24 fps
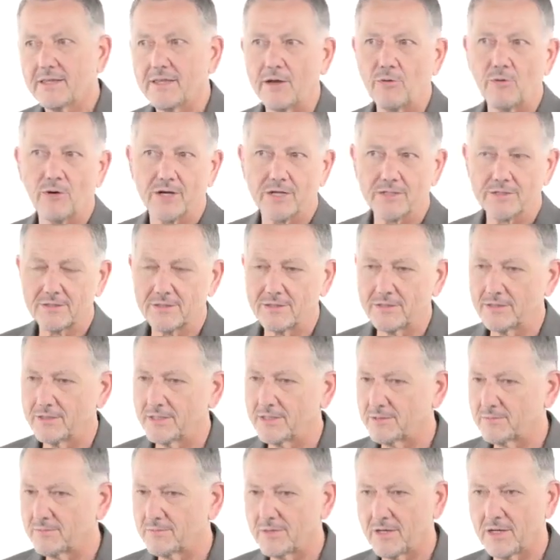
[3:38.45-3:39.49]
they want us to
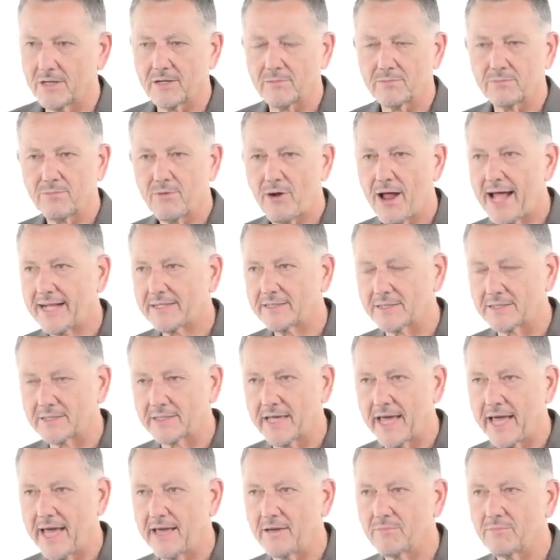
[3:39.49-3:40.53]
do it on a practice
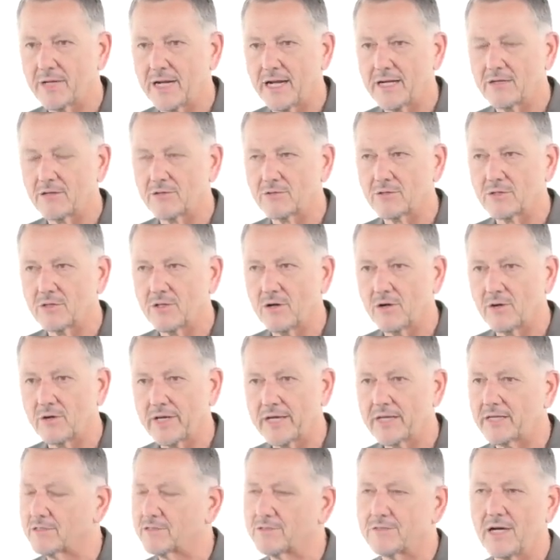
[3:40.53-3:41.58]
game, but I don't know.
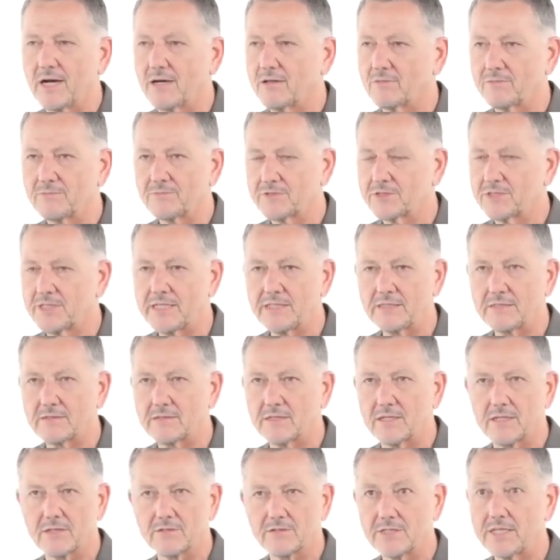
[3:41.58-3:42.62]
He goes, no,
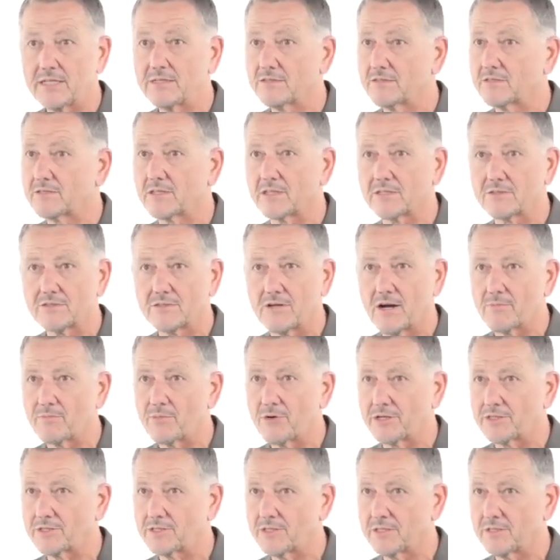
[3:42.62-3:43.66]
season's going to start
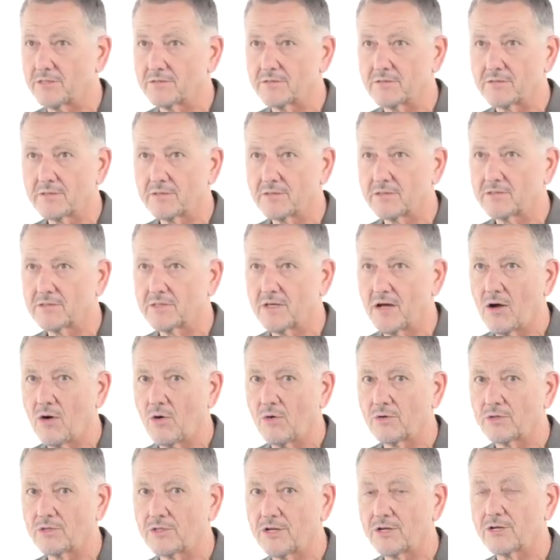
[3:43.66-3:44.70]
pretty soon,
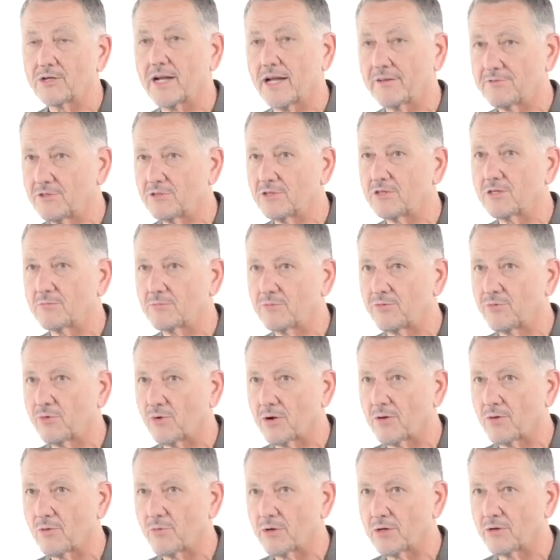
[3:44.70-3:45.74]
so you're going to have to do it
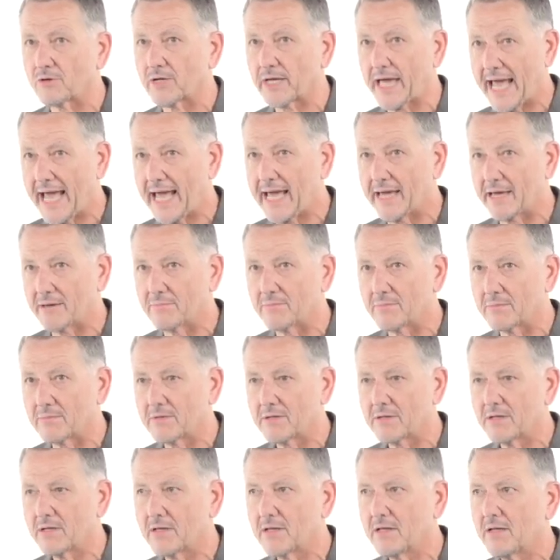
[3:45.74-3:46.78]
before a real game.
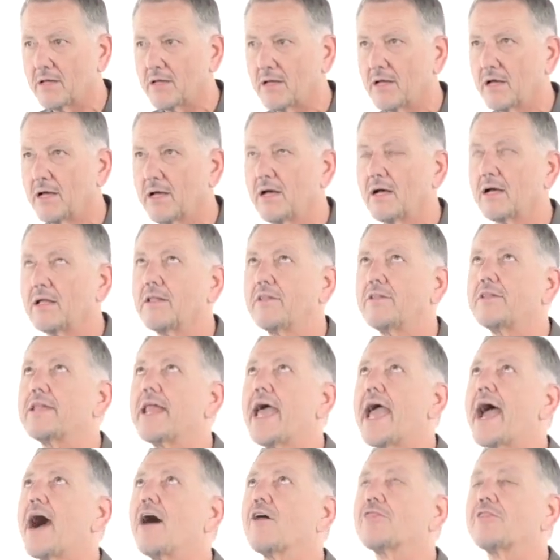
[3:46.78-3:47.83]

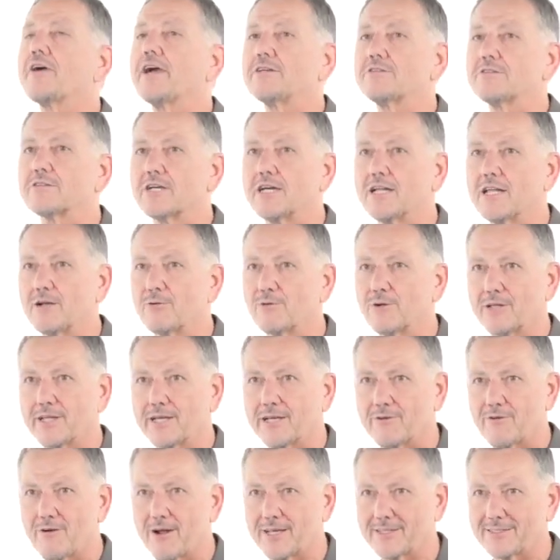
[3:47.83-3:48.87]
Now things are getting
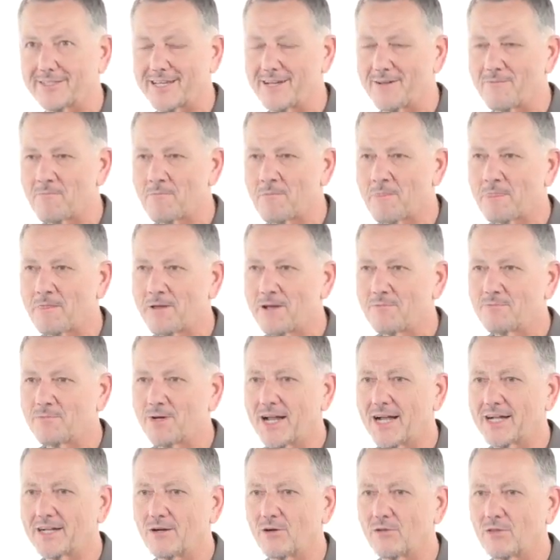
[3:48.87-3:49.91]
really crazy.
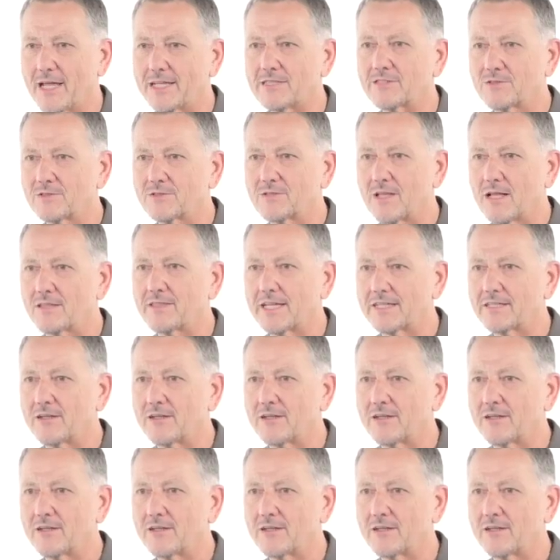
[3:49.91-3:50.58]
But I go, let's